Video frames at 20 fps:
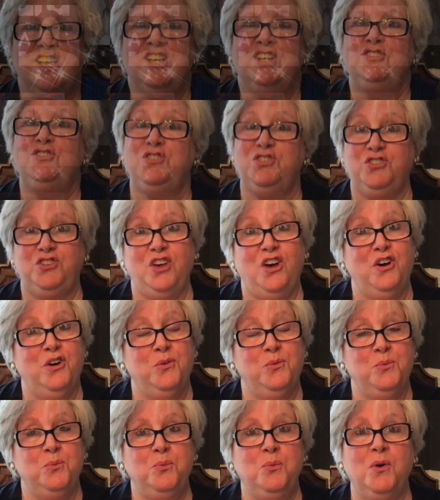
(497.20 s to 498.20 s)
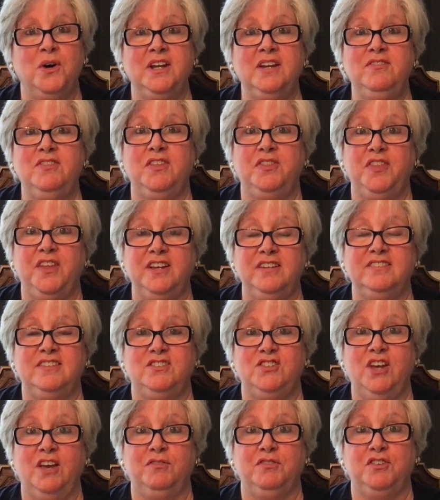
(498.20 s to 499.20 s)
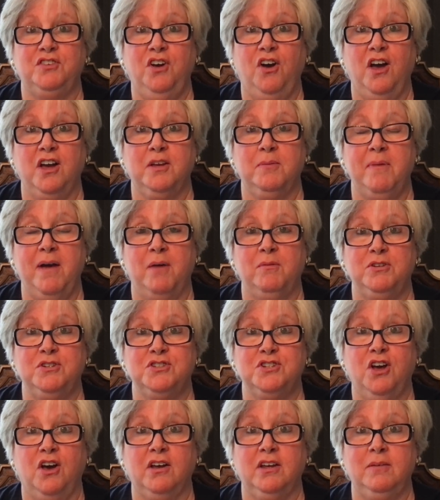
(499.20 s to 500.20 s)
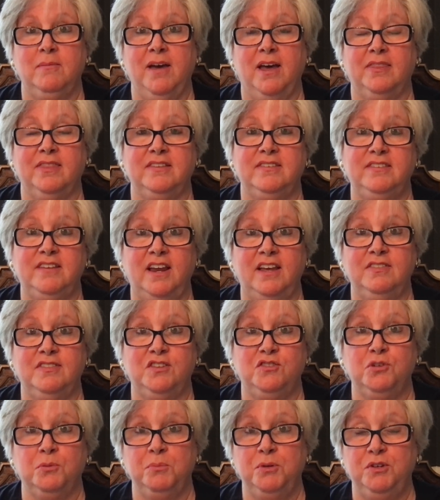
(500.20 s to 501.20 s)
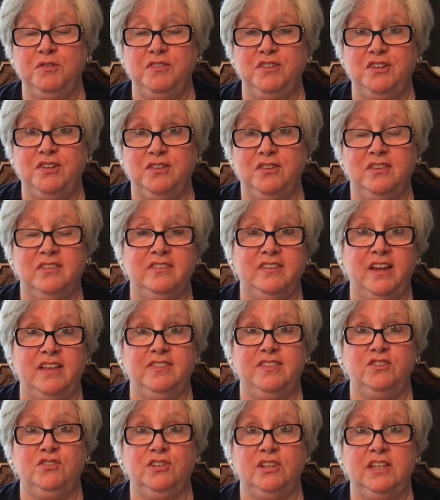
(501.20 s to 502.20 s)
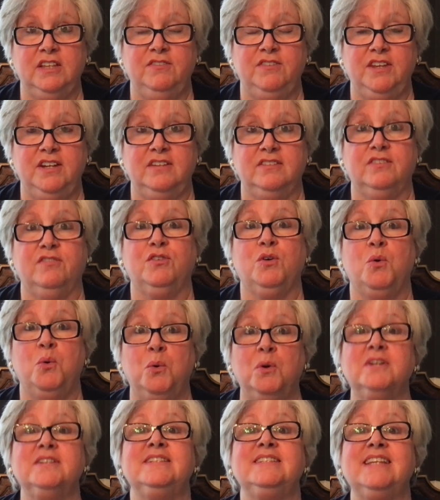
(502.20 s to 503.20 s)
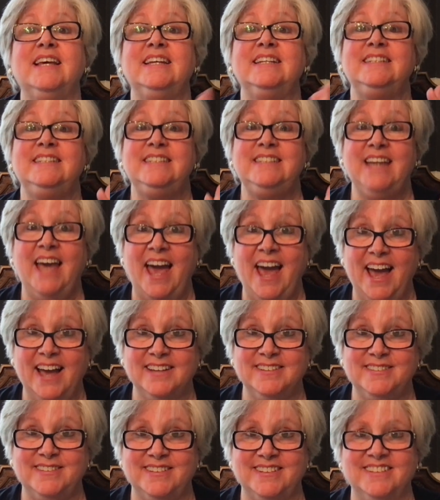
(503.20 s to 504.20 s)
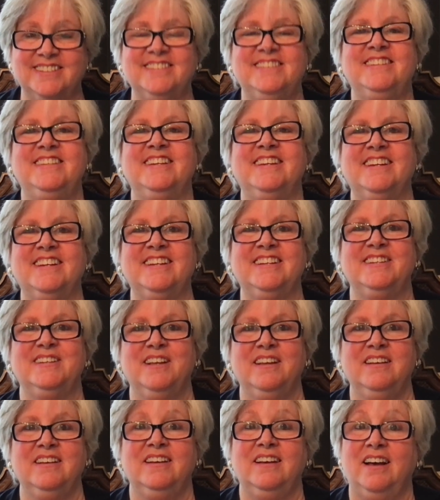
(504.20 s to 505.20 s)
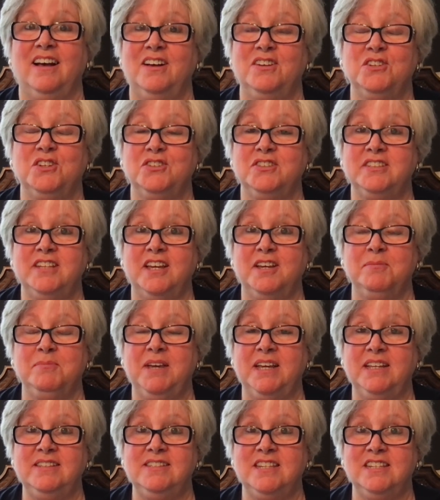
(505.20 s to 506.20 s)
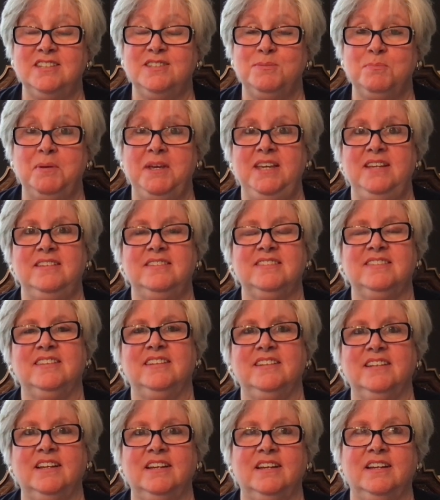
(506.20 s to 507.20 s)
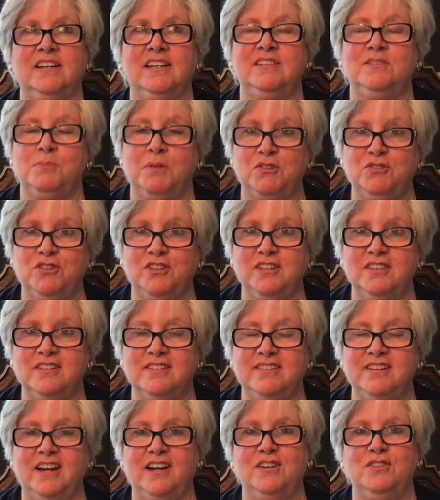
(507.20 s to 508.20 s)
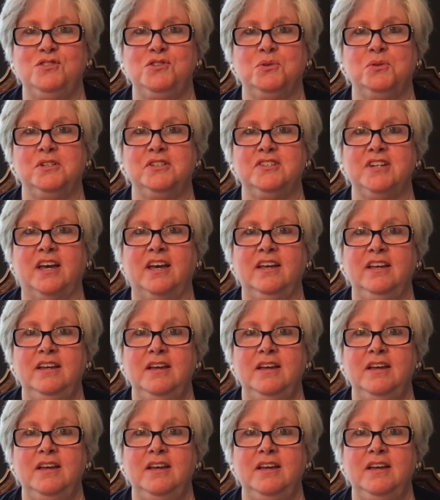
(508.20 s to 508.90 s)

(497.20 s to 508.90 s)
So one of the things that you have to talk about when you're talking about the state that you're moving to, the state that you live in, is of course taxes. Uncle Sam gets his piece, especially in the state of Georgia.